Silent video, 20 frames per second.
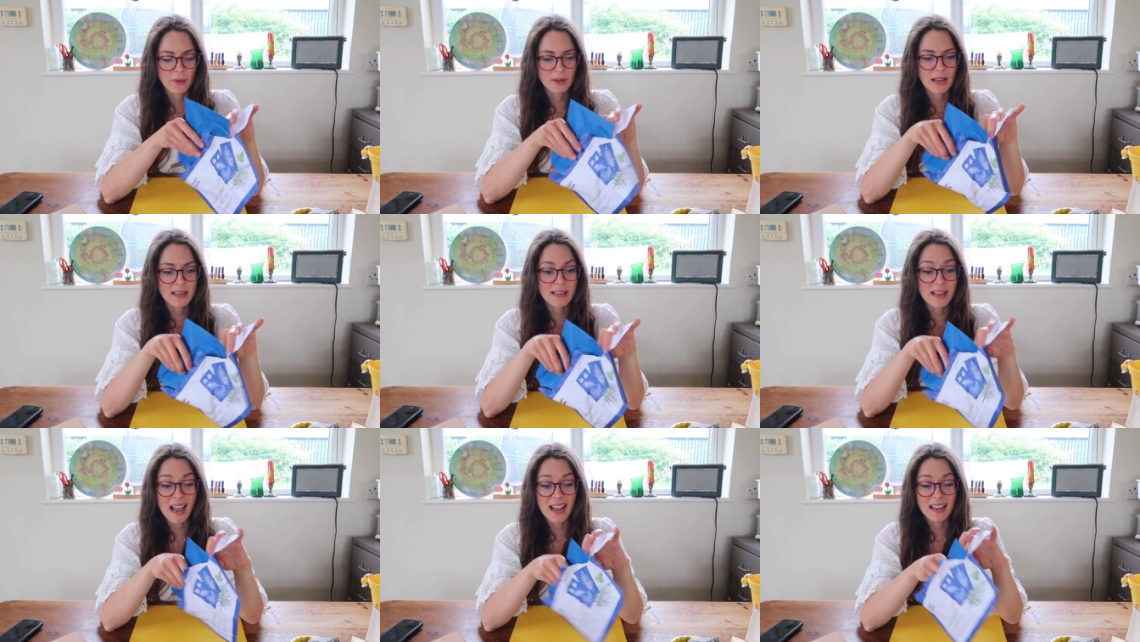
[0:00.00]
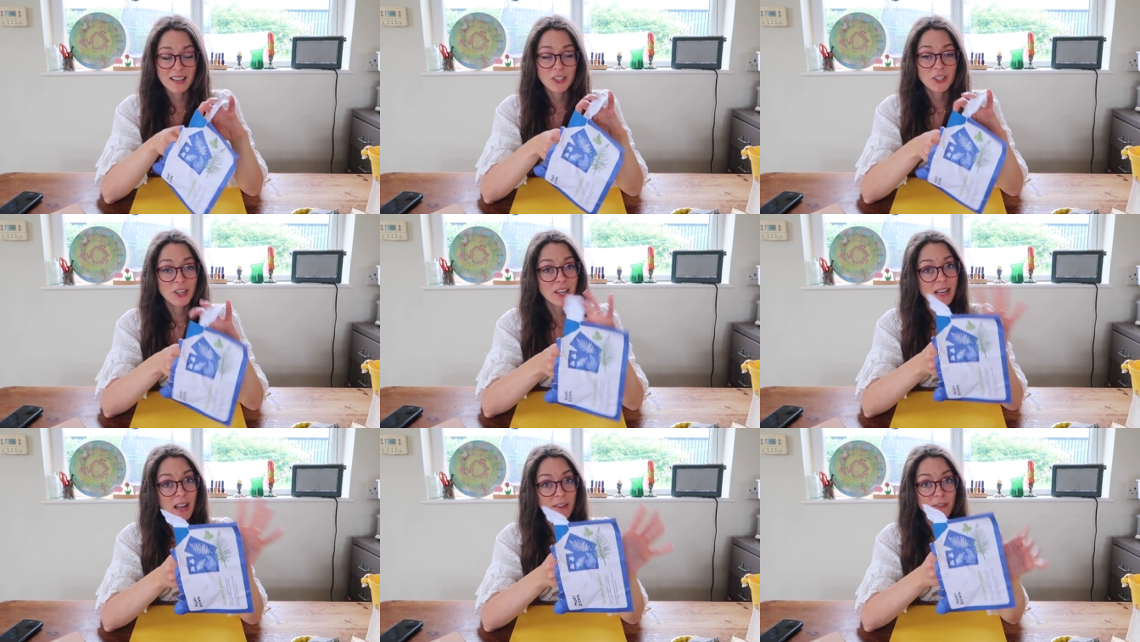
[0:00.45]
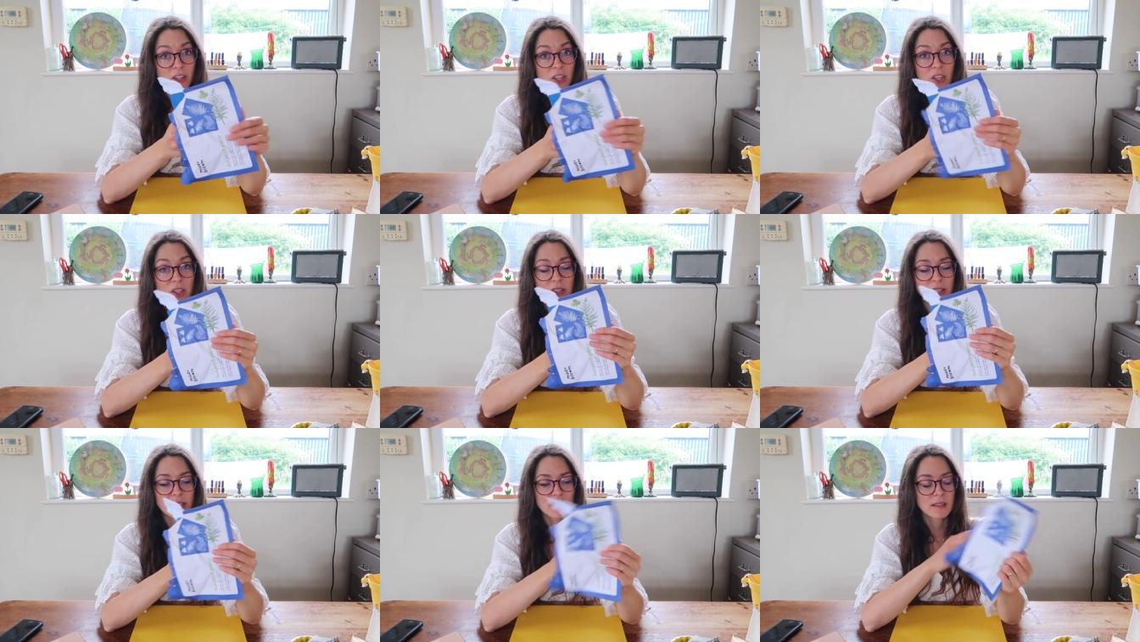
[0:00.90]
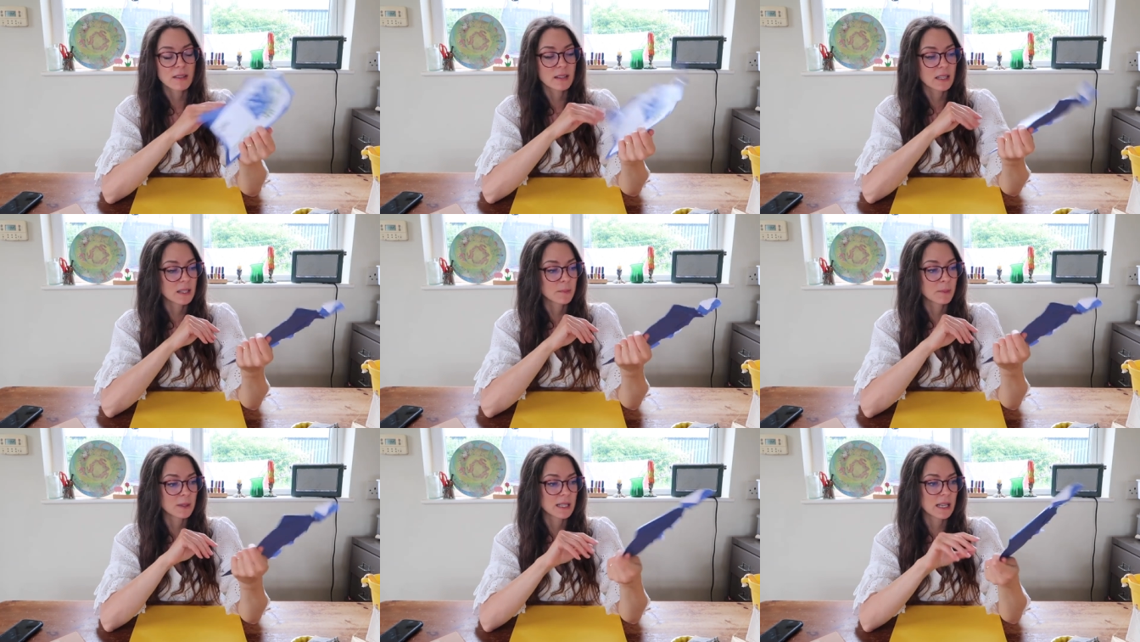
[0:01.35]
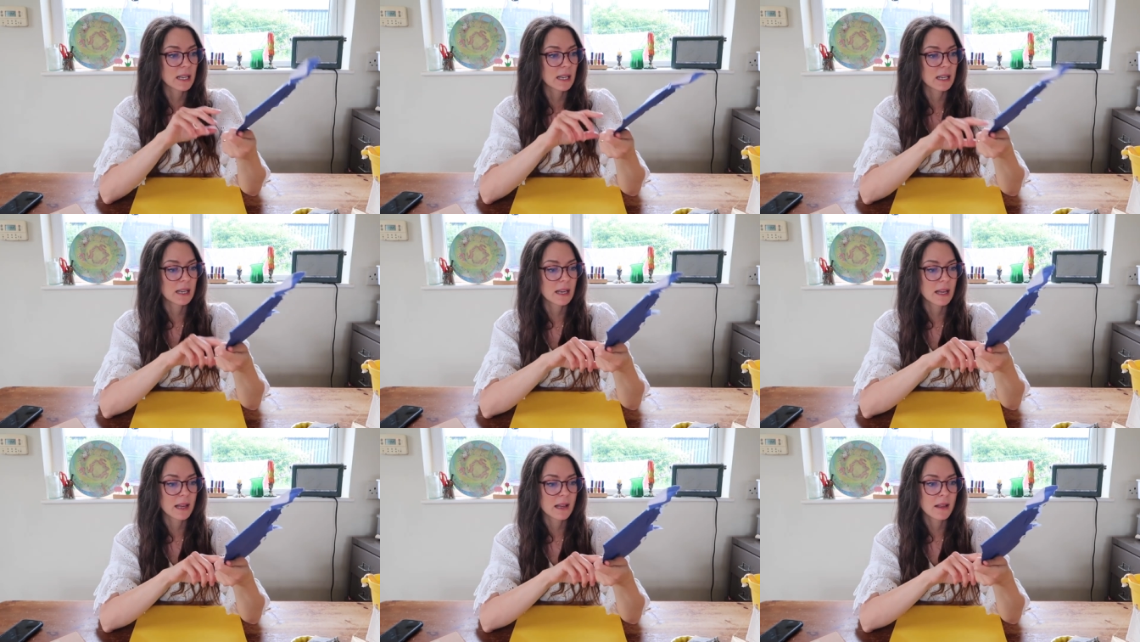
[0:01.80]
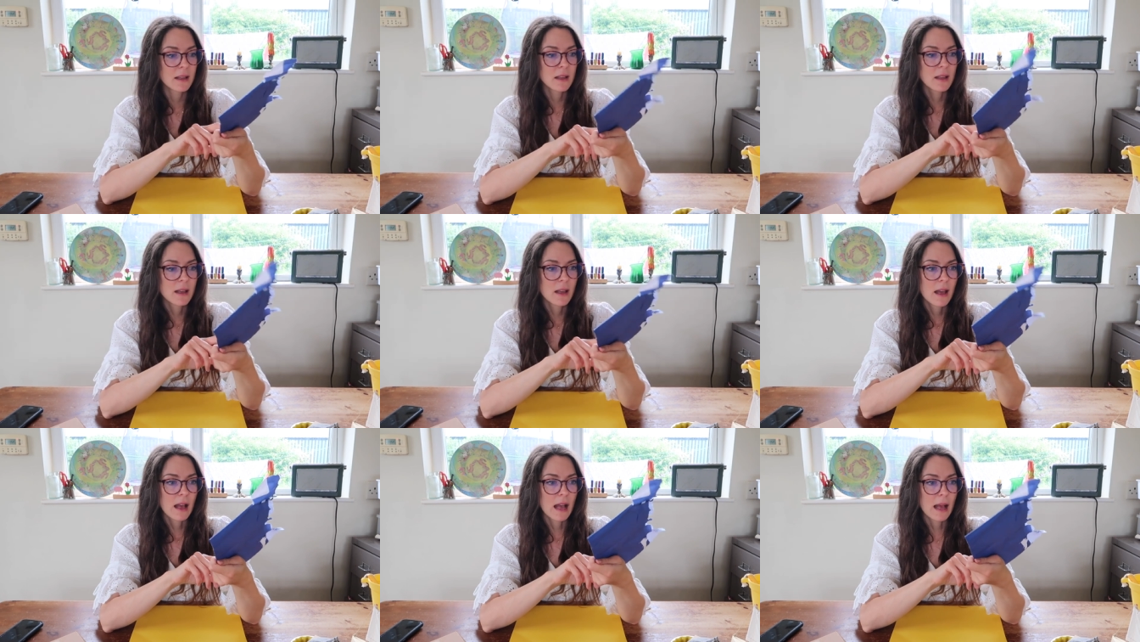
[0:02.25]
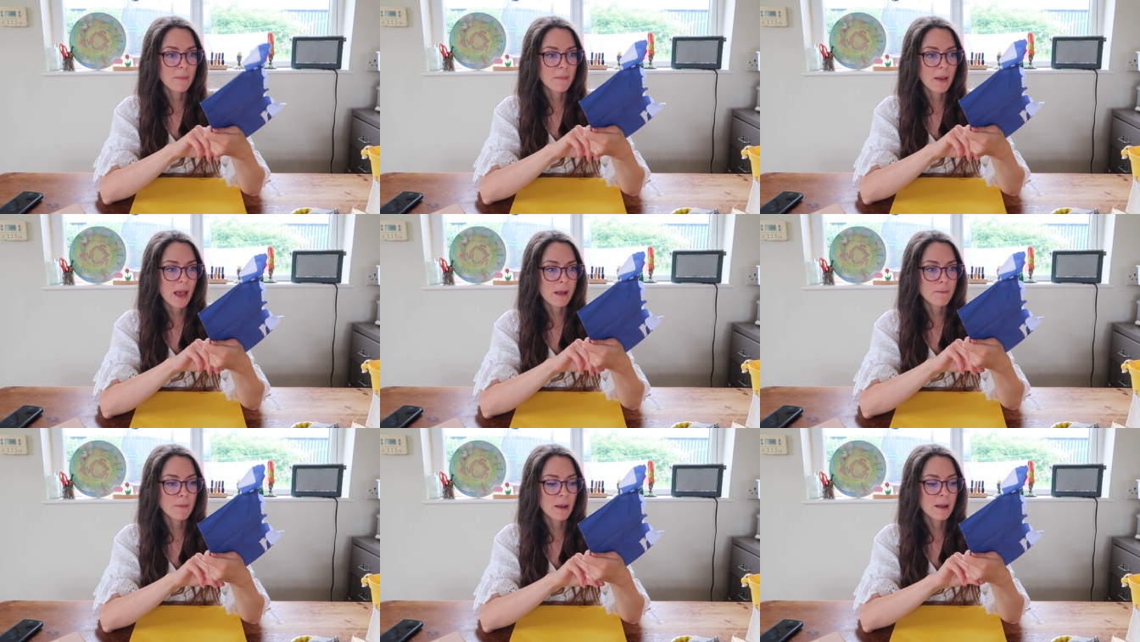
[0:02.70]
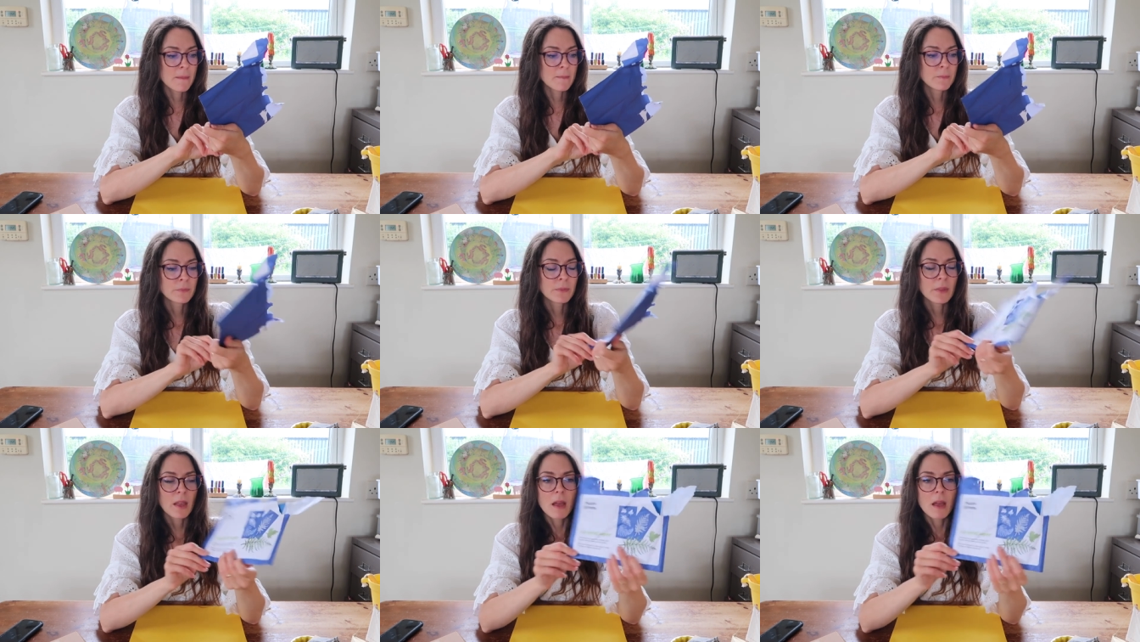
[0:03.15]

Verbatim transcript: and I actually never used this particular uh, paper,